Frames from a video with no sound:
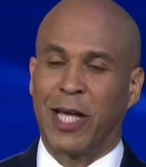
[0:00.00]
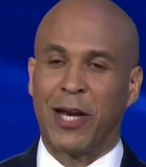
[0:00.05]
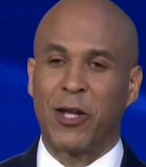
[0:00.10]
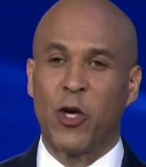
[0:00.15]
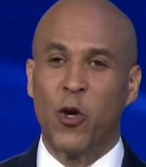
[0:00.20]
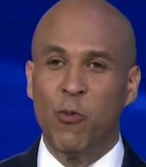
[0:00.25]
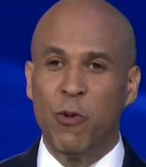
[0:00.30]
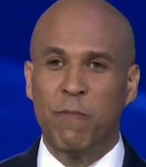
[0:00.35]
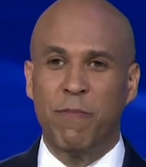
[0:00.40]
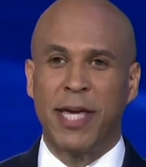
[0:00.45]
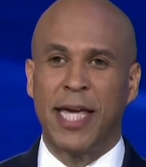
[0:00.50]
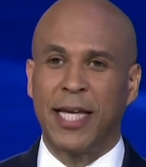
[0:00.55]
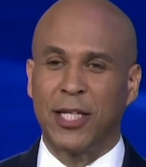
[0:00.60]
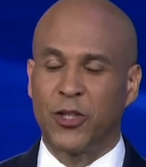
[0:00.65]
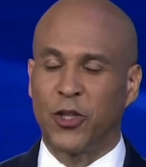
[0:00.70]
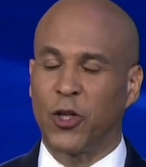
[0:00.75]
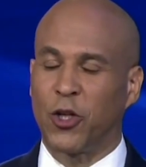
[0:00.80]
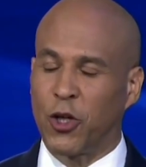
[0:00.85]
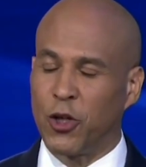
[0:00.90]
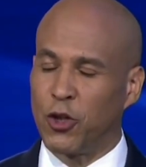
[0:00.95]
that human
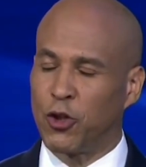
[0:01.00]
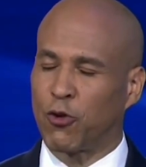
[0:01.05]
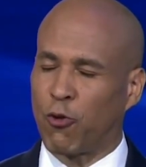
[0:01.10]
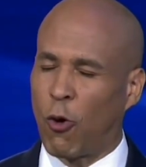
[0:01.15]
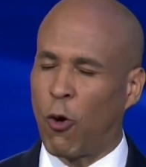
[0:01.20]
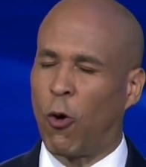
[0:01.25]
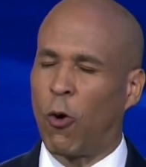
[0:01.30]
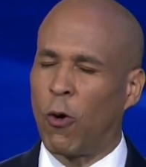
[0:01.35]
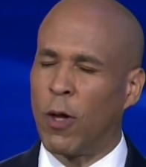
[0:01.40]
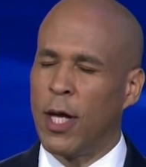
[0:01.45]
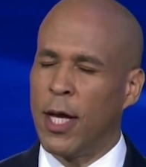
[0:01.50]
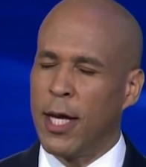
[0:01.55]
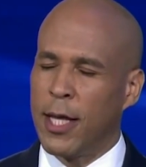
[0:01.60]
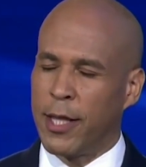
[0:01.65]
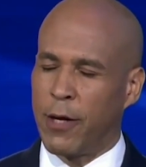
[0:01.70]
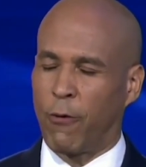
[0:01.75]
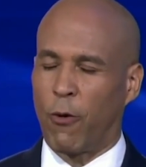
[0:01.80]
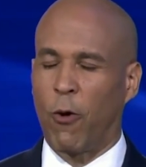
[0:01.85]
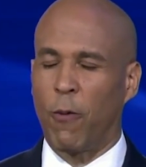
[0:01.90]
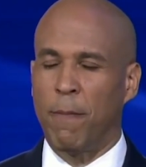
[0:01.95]
beings should control
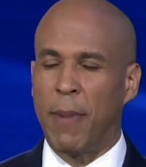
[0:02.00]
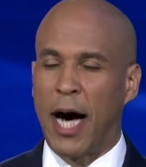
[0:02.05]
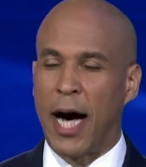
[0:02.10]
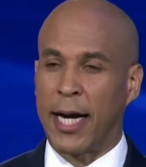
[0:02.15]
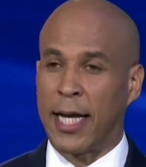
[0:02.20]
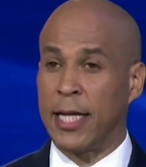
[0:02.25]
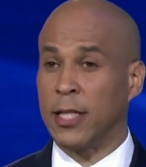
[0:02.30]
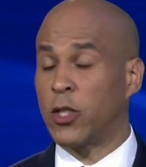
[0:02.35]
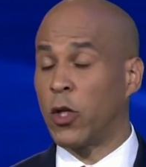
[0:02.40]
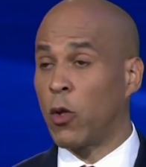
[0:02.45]
their own body.